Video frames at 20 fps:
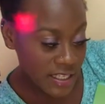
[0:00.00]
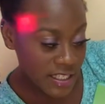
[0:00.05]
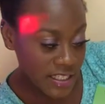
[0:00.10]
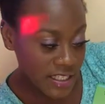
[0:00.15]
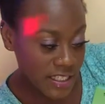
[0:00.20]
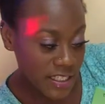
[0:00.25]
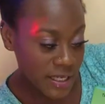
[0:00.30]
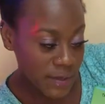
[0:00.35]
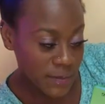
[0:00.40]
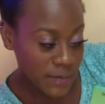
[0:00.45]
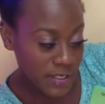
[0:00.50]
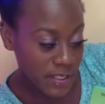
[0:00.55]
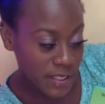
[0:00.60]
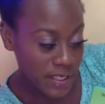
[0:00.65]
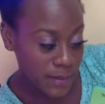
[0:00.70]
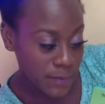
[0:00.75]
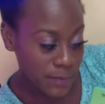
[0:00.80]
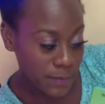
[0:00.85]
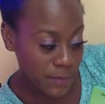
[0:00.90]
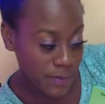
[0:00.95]
cheep
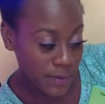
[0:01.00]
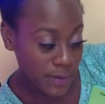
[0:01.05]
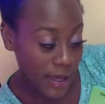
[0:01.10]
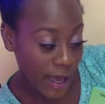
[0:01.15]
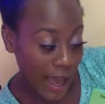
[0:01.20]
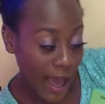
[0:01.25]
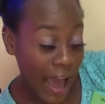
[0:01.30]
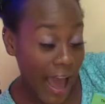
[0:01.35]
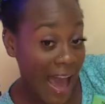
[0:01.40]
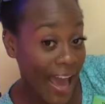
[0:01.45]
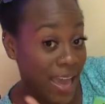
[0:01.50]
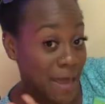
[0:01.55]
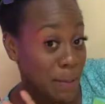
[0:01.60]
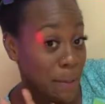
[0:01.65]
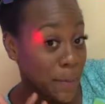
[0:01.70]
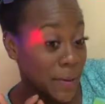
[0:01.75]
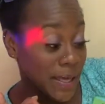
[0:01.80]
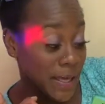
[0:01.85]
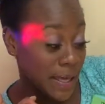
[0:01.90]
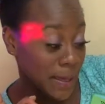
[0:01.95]
cheep, eye
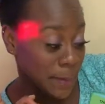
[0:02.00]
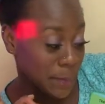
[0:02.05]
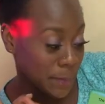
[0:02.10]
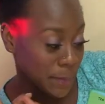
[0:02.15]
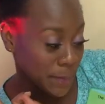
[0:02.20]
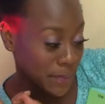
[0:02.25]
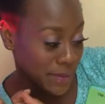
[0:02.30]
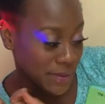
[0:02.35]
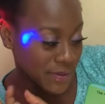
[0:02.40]
peep,